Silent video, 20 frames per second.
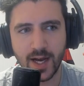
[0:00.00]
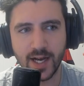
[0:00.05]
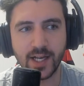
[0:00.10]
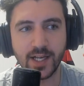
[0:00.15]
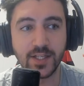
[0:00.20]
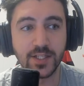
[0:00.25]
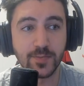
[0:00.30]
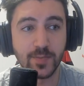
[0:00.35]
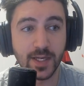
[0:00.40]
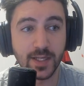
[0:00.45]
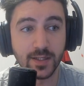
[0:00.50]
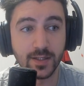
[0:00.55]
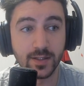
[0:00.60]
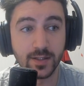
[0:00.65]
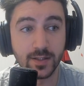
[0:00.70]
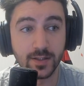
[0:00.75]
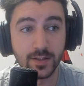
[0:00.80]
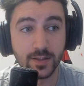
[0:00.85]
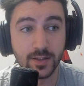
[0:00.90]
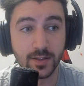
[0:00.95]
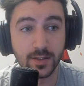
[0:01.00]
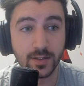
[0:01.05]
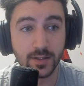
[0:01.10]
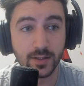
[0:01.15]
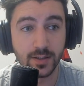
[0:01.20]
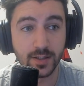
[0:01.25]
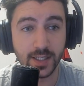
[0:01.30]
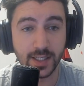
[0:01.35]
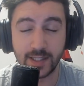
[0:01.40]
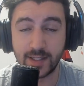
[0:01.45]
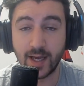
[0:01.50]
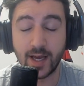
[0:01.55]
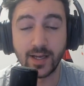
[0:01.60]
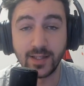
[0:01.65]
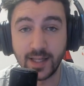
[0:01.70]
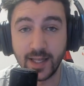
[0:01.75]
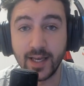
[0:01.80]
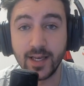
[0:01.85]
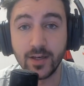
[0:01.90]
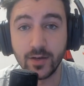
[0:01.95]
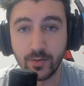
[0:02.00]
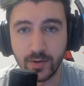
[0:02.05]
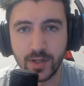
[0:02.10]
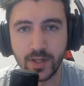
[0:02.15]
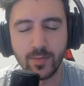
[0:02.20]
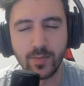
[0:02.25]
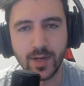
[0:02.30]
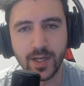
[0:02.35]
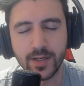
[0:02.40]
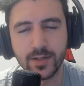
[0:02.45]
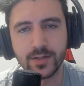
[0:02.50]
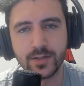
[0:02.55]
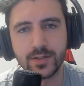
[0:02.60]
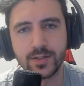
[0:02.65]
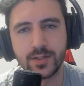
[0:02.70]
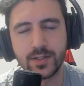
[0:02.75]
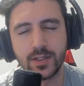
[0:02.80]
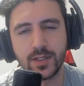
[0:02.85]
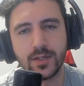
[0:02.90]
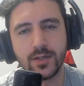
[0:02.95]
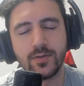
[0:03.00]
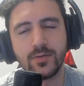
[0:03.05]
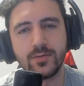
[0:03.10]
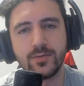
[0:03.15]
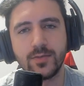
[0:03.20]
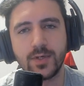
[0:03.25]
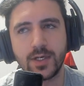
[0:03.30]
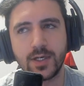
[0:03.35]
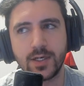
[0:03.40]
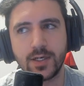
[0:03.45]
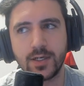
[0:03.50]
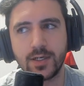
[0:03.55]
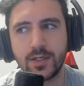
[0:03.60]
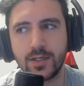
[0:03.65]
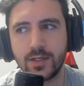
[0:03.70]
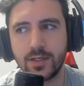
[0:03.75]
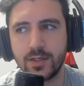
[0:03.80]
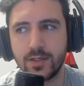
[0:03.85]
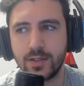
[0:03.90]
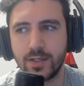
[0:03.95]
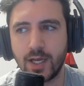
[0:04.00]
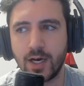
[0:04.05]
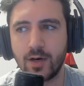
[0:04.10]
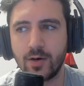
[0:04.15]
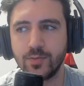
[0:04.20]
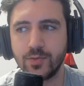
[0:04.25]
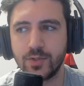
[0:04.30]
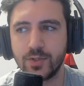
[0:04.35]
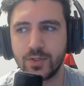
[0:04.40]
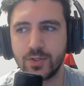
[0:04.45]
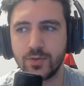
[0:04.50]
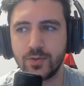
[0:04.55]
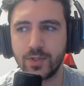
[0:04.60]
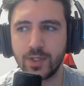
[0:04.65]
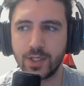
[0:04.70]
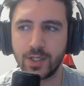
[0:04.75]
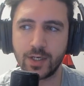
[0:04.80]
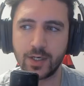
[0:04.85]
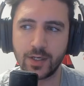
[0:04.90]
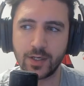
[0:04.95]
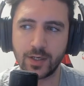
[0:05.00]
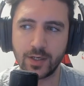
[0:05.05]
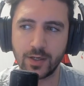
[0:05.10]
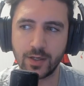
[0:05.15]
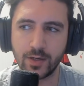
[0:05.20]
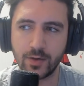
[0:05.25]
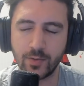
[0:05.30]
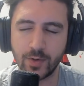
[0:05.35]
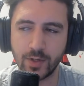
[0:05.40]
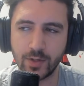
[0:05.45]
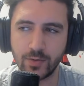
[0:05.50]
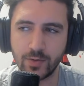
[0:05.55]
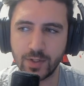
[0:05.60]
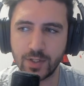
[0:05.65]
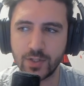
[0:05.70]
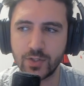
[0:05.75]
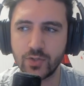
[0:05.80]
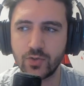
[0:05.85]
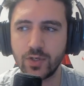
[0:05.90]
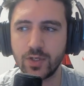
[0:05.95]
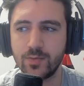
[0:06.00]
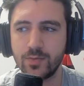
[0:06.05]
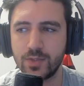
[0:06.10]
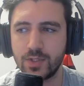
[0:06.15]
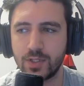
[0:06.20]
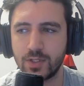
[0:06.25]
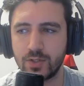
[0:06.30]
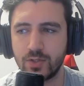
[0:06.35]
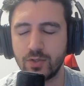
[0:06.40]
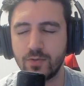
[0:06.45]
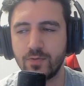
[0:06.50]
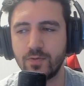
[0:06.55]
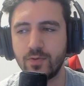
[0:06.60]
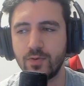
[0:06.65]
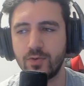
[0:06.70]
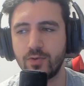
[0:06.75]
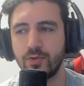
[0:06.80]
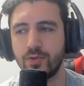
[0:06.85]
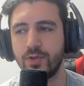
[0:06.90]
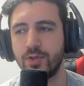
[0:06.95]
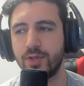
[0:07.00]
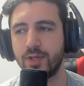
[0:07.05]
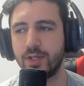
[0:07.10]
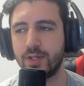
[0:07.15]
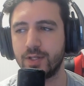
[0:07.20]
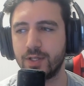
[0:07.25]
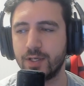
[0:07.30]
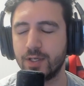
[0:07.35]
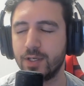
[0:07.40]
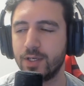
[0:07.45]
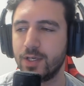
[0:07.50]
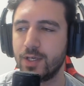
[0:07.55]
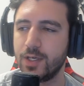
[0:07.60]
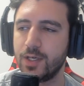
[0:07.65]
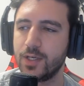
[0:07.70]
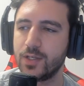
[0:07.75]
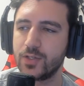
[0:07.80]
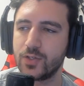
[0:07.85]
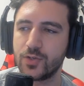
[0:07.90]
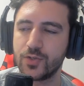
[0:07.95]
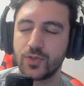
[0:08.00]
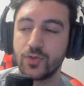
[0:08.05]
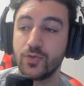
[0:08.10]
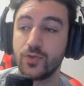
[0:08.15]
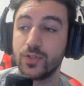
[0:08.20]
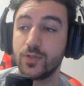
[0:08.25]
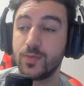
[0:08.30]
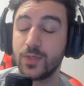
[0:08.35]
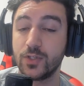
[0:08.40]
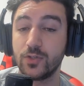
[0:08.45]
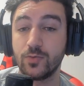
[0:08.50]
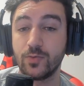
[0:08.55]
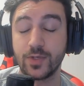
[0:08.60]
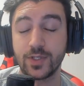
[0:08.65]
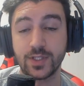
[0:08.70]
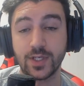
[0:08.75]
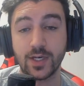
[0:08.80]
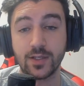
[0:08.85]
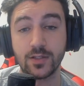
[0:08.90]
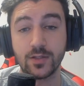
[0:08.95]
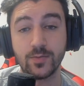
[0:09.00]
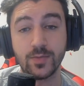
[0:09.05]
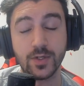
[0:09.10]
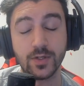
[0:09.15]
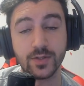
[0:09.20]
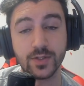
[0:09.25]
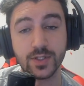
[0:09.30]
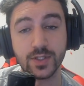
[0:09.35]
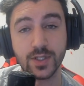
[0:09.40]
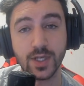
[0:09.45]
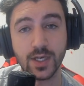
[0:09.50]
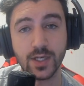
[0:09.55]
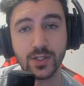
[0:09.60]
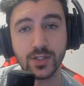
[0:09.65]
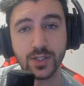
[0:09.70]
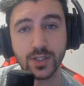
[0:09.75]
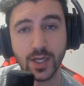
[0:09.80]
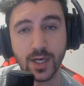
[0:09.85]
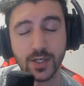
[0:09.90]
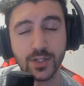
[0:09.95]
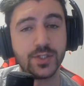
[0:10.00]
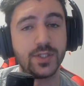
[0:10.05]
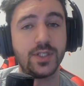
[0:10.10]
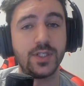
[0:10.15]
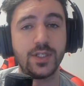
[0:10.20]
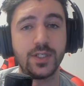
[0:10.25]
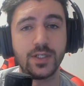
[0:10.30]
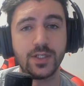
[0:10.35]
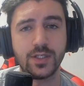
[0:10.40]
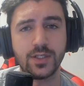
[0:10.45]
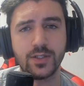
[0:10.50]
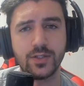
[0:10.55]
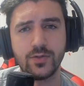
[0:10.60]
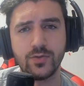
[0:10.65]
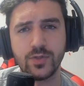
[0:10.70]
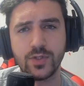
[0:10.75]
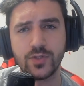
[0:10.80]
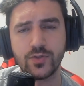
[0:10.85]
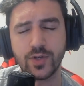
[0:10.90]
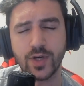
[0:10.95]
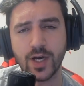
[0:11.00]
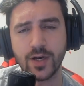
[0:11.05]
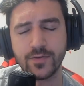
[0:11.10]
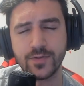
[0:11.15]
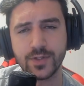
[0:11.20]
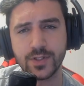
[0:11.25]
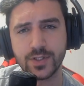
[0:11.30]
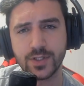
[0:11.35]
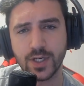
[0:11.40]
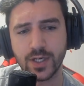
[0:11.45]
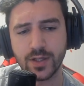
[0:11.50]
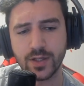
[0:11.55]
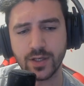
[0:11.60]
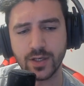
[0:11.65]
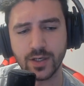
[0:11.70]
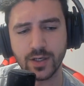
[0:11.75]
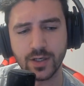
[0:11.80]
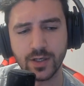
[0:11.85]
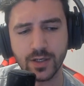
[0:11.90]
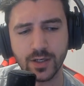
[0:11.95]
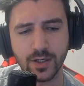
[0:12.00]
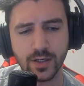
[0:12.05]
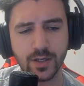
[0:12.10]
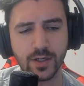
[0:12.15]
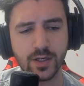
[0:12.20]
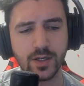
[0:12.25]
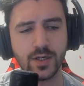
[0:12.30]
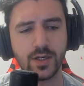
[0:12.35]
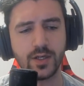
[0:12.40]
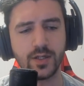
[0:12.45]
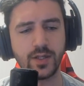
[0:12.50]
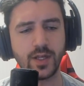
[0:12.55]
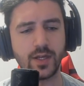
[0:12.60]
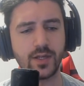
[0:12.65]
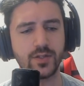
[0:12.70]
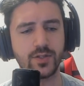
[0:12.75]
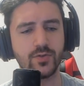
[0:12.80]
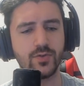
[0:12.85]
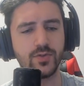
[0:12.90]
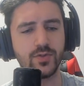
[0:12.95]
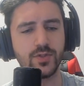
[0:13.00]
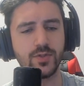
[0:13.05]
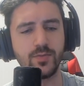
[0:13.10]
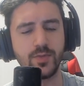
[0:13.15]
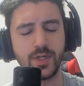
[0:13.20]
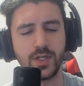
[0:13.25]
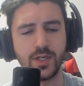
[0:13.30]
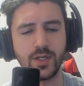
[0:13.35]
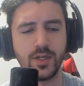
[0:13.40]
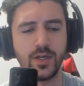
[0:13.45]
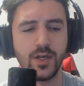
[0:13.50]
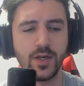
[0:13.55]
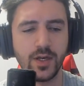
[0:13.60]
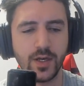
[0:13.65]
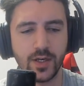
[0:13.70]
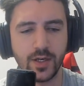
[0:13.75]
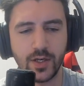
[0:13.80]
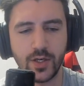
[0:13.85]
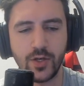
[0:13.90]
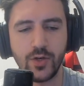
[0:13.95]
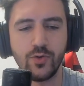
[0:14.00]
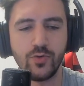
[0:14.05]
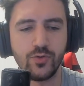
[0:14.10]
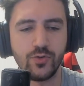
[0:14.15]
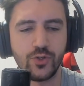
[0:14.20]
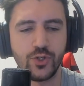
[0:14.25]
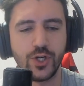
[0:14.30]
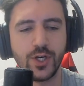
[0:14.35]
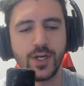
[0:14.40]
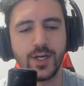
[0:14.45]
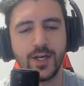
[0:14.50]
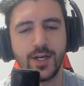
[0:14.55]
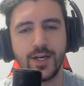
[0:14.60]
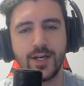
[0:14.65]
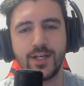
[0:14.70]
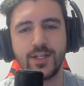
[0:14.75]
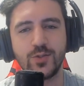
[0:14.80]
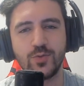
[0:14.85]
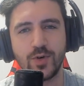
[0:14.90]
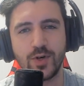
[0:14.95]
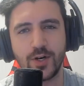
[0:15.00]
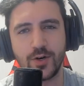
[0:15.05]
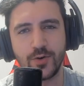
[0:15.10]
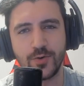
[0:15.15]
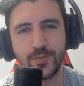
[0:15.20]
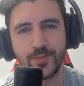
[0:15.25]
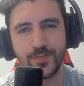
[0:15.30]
I can spend the entire day with the players. Now I'm just doing we're doing the scrims and so forth, and it's also going to be super exciting to be on stage and actually do the drafts. I think that is going to be huge as well.